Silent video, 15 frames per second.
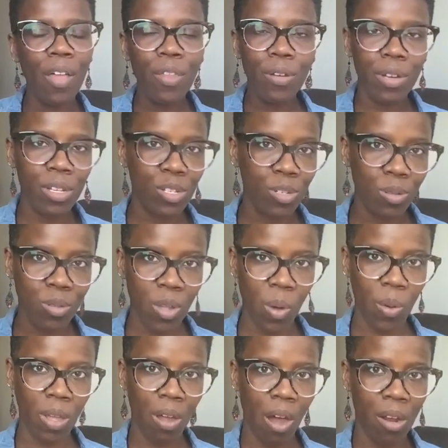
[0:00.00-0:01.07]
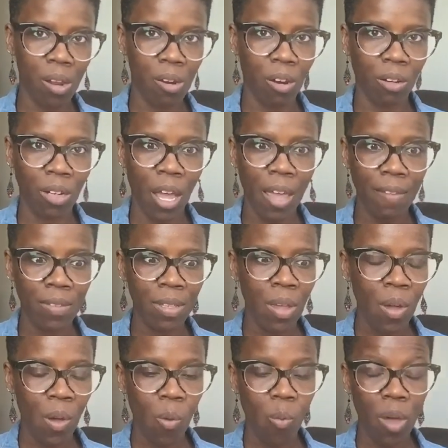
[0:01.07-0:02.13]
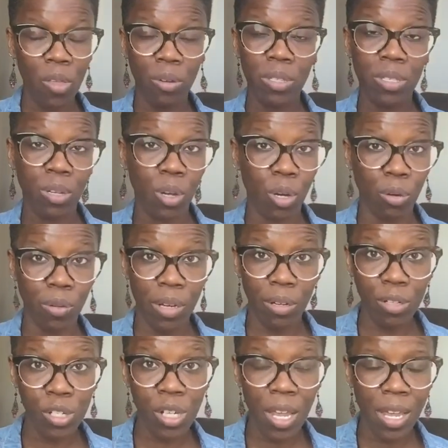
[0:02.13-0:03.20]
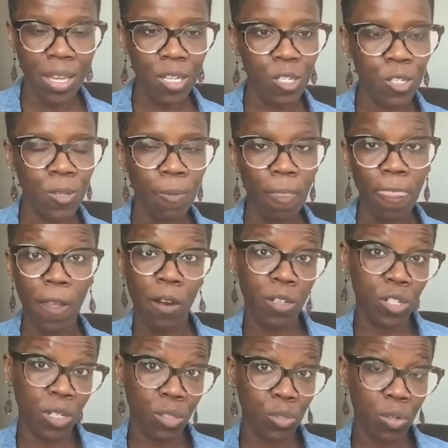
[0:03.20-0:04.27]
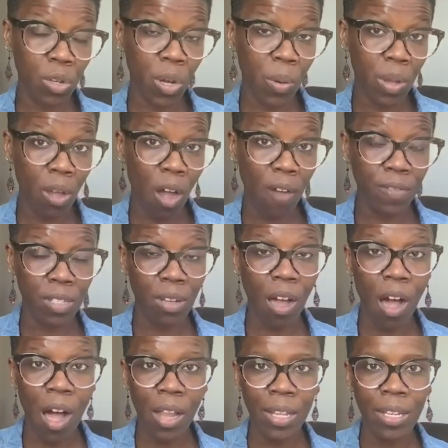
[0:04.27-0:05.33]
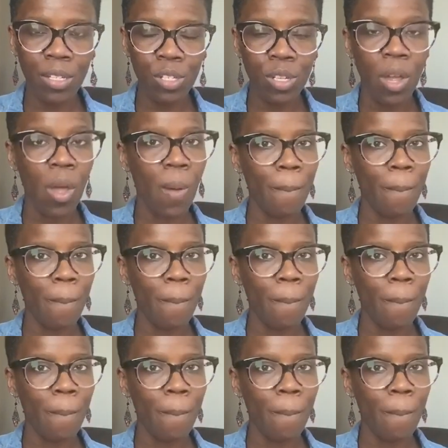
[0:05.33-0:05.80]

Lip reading: other issues going on in our lives, whether it's a career change, our children going off to college,